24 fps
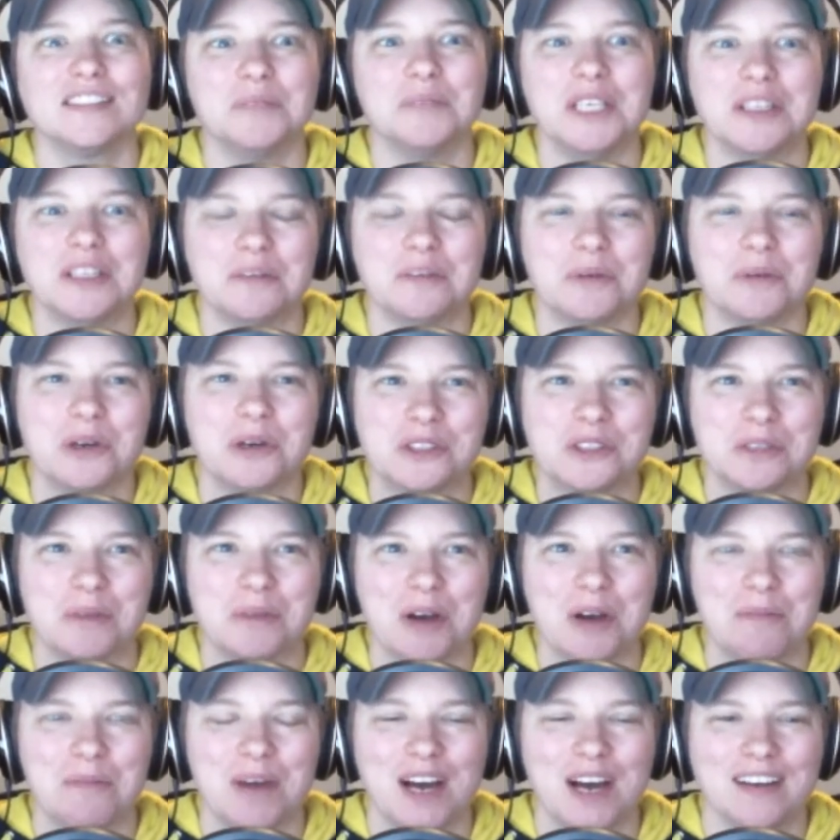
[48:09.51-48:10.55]
me the most
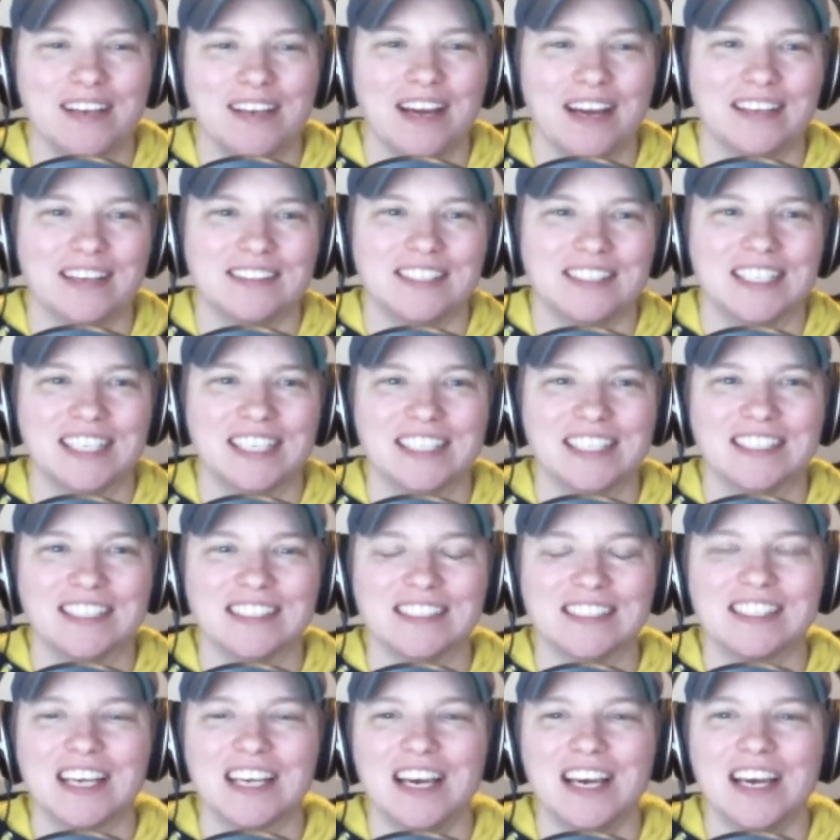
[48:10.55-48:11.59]
about podcasting
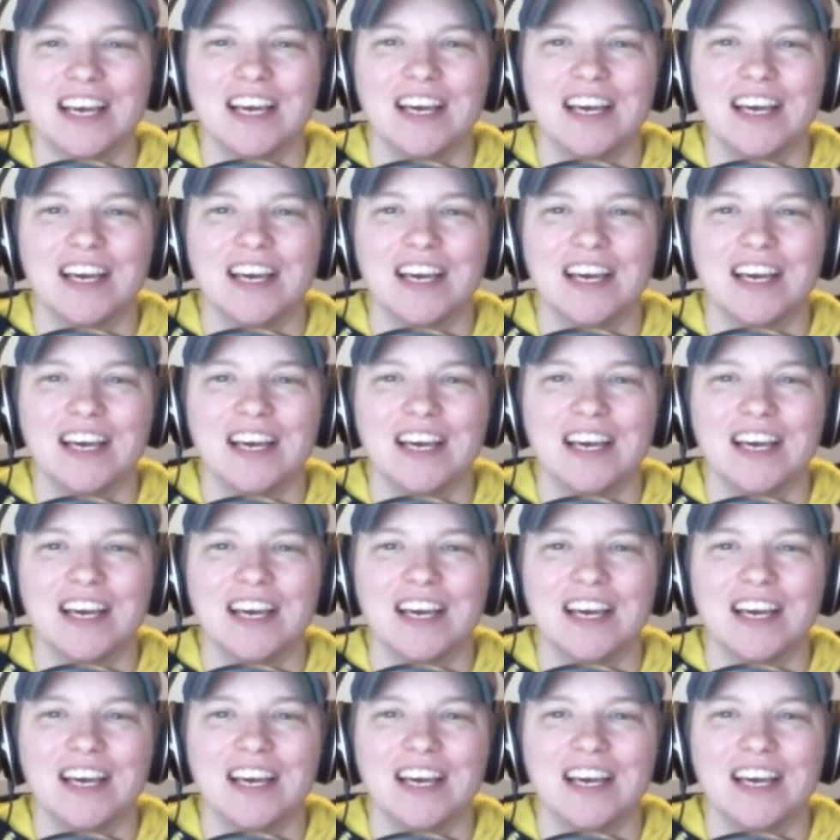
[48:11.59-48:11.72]
is